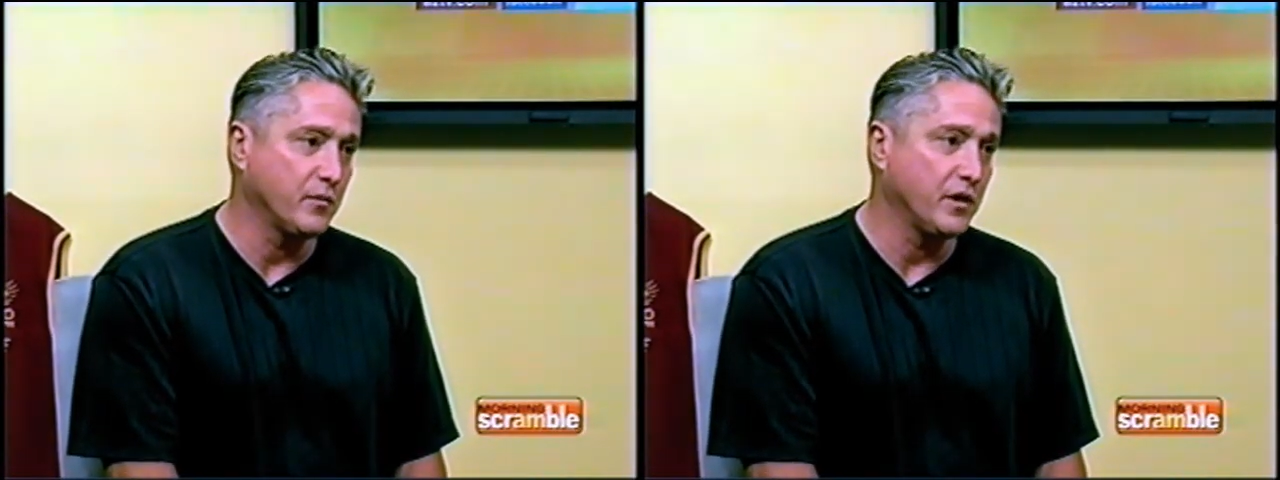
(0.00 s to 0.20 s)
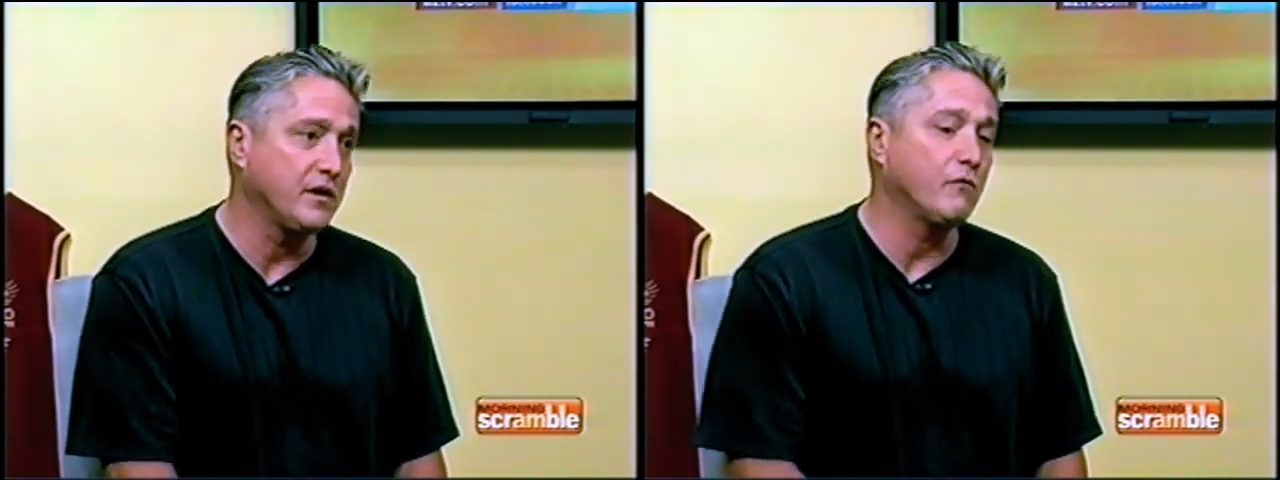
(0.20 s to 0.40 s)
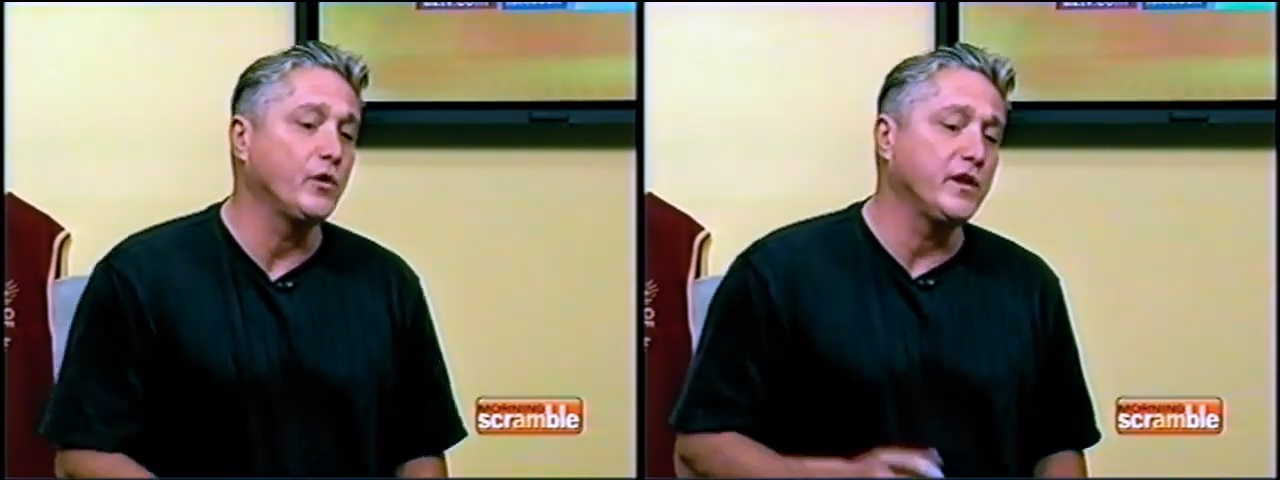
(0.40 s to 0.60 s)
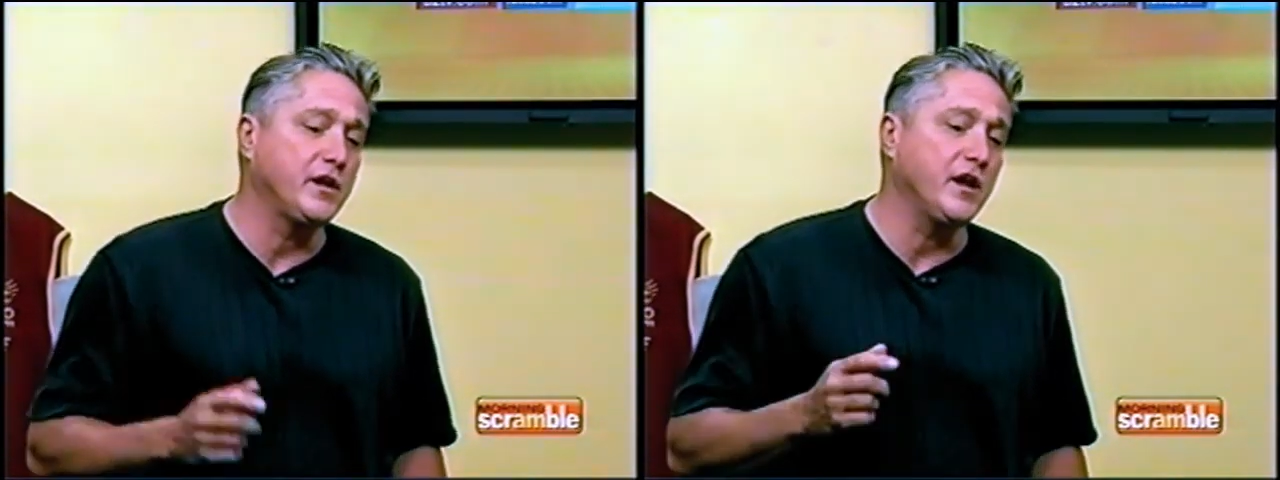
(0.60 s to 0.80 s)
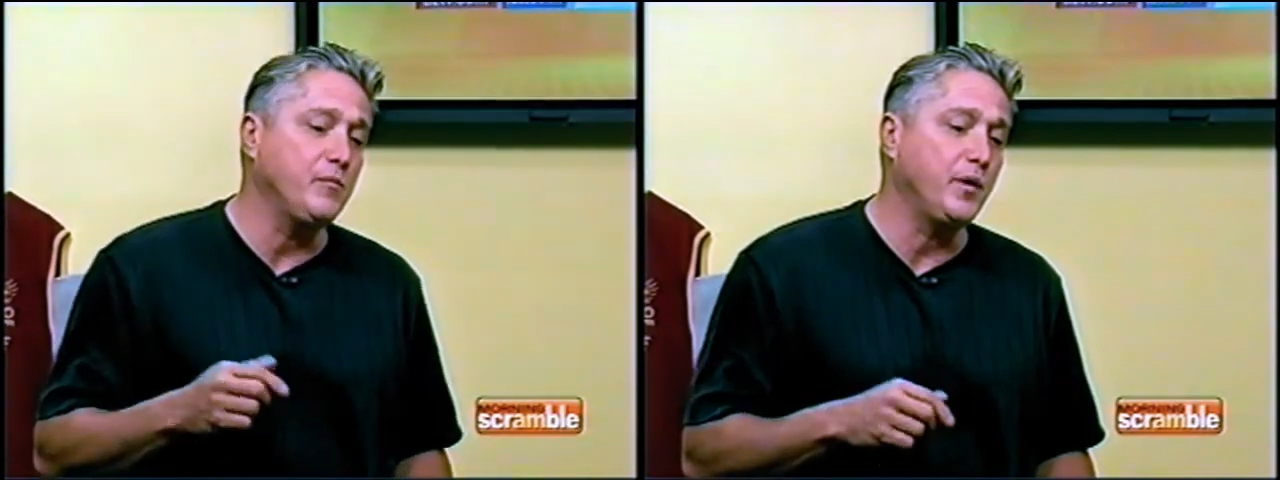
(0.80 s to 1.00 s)
And when they
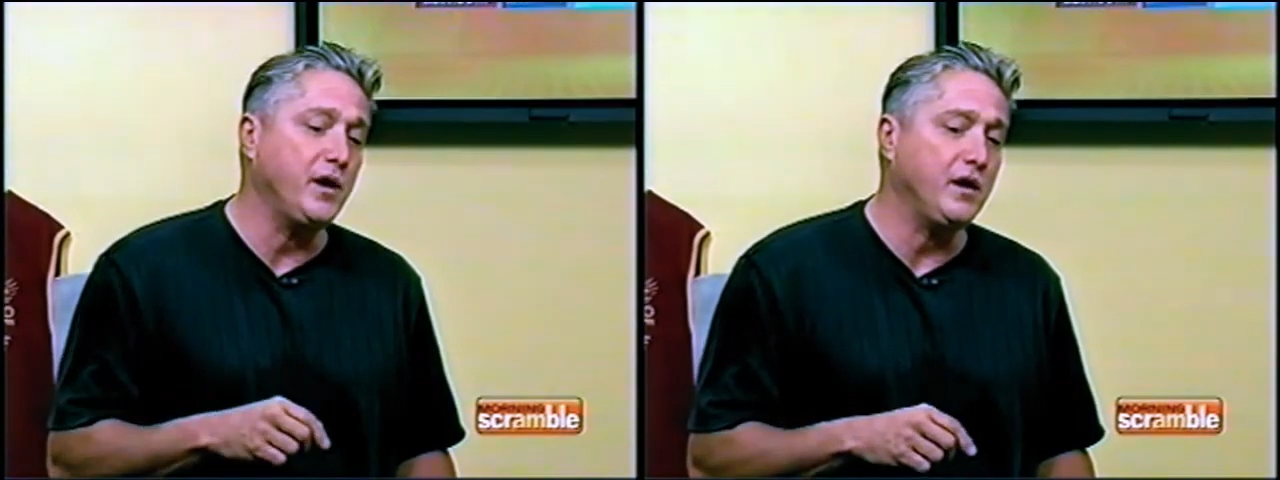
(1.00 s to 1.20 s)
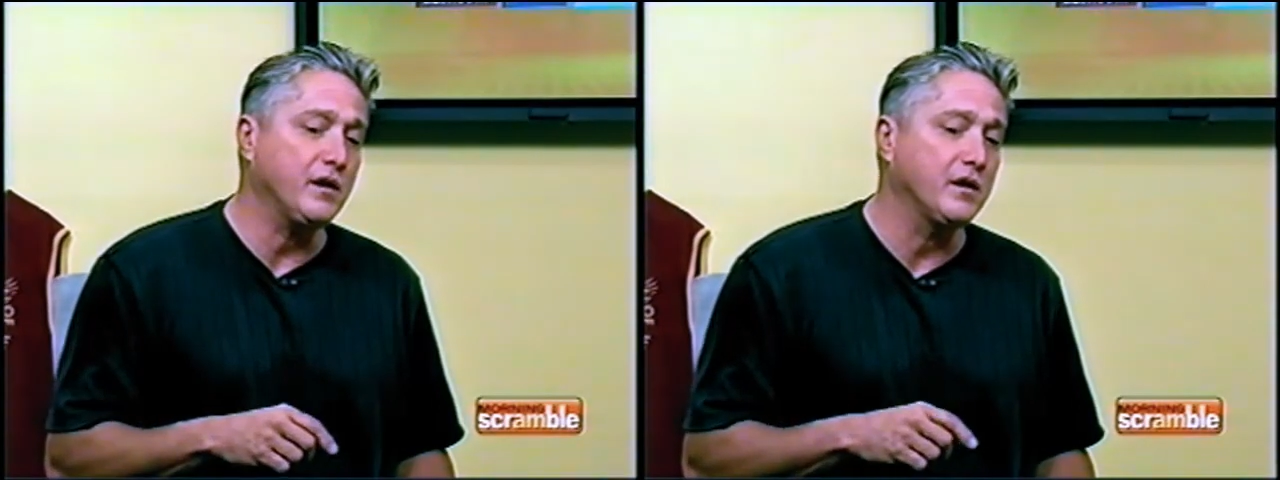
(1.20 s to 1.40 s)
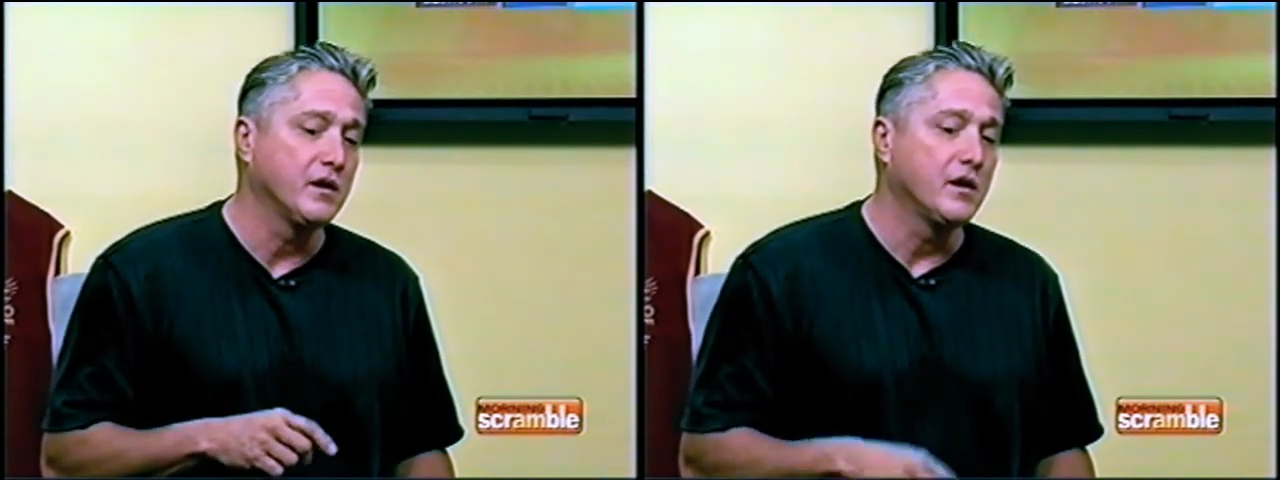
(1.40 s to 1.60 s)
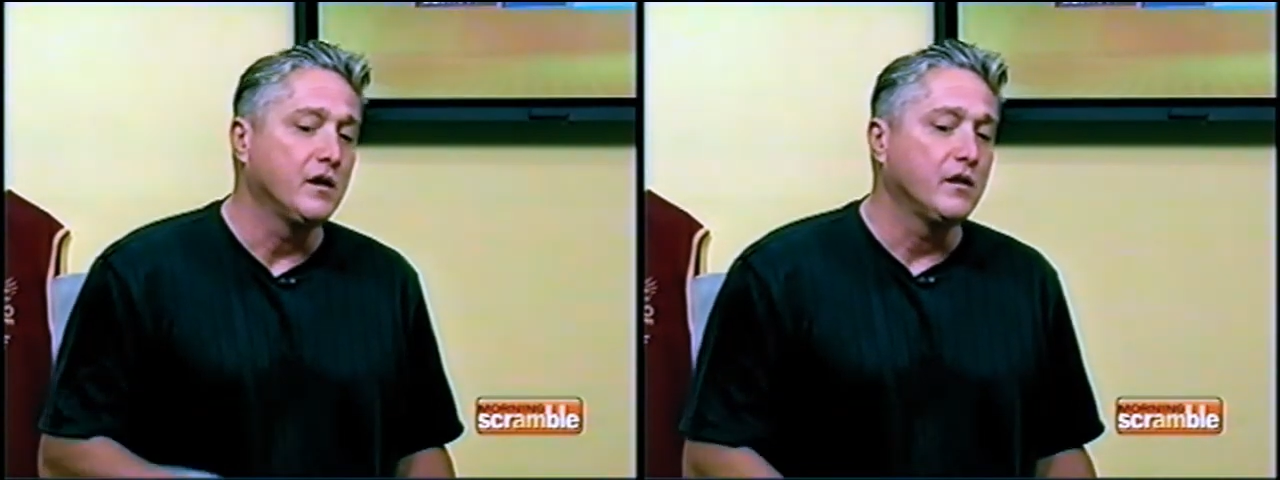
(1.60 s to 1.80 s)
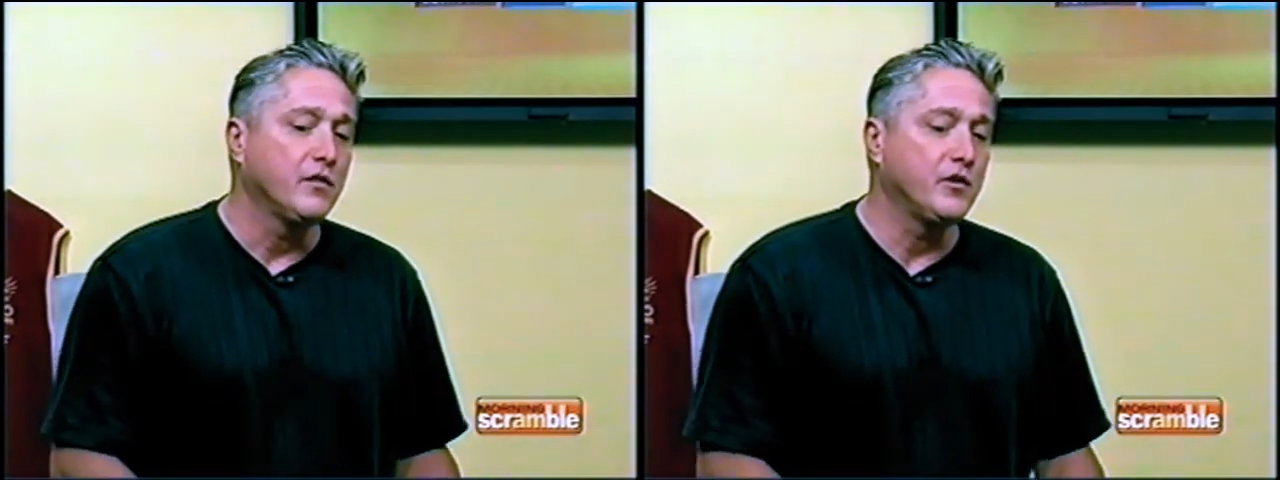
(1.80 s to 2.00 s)
came back,
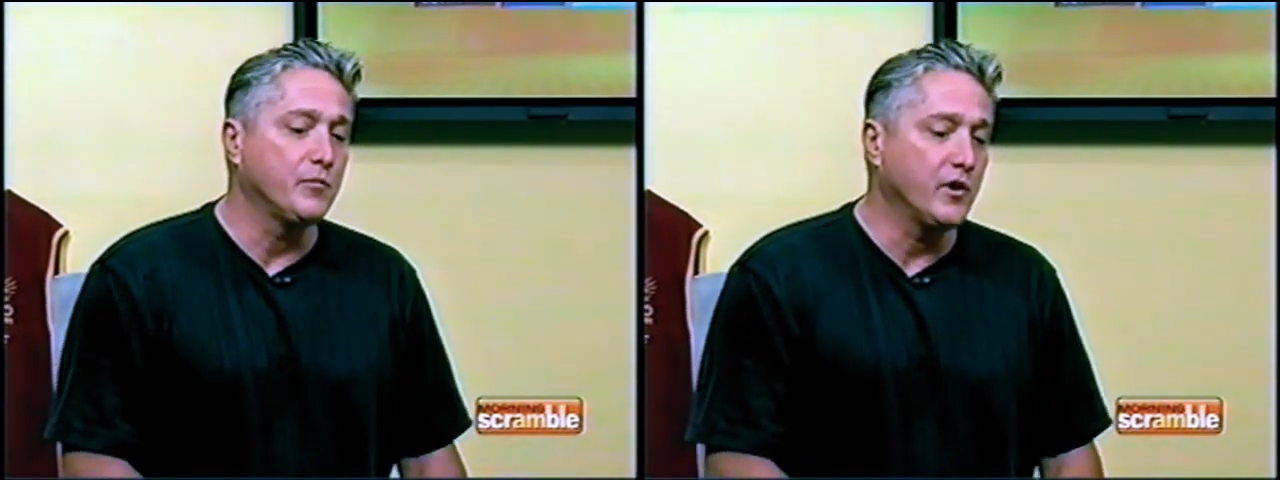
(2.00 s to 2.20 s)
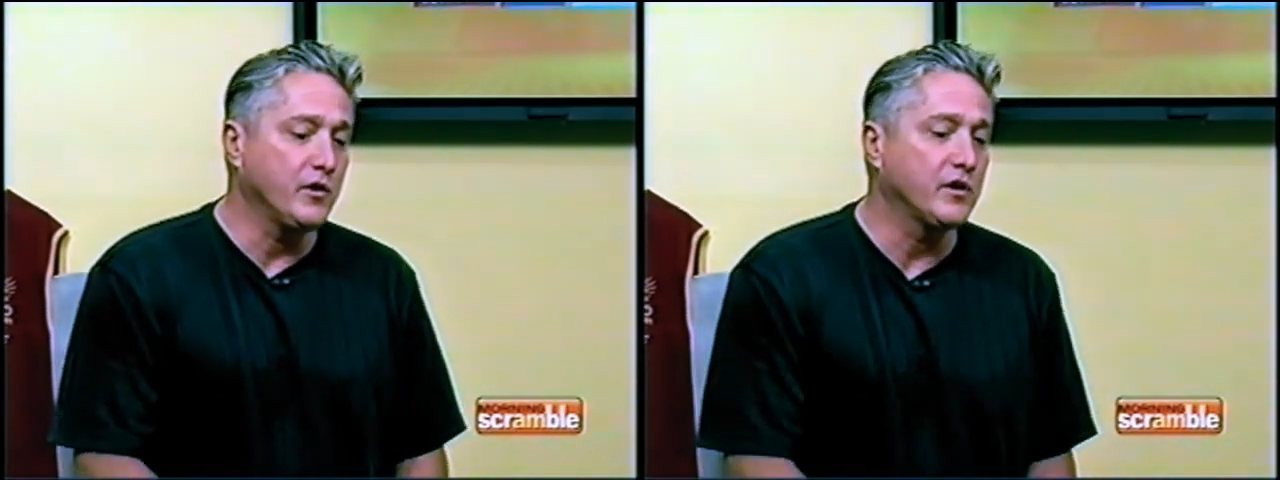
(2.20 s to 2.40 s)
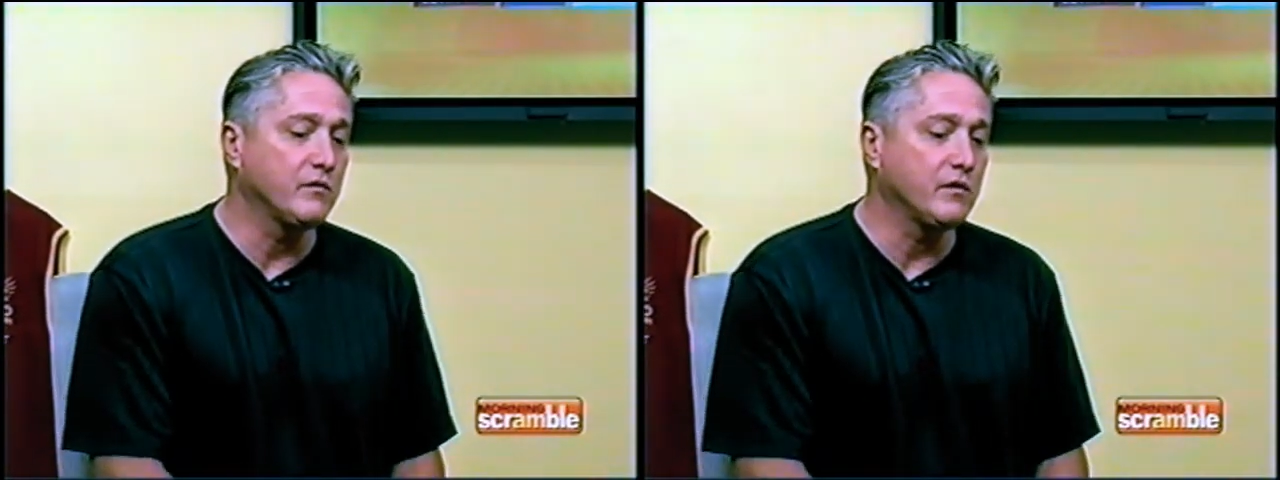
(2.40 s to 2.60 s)
the American